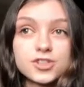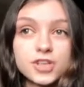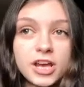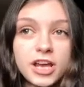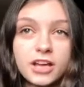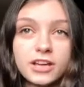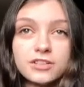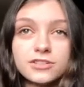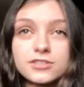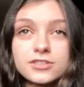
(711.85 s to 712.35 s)

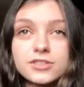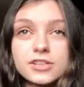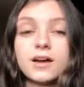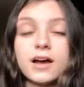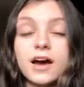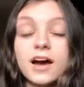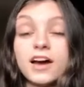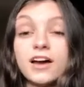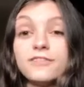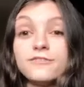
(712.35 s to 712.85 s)
changed.
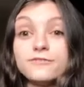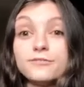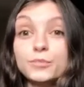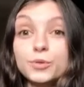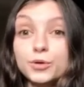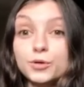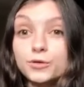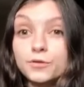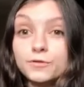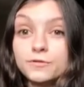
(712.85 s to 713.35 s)
I've
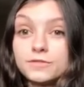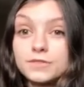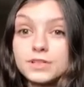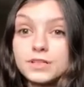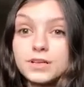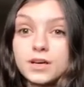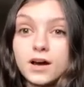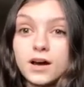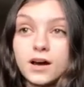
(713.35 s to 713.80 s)
moved.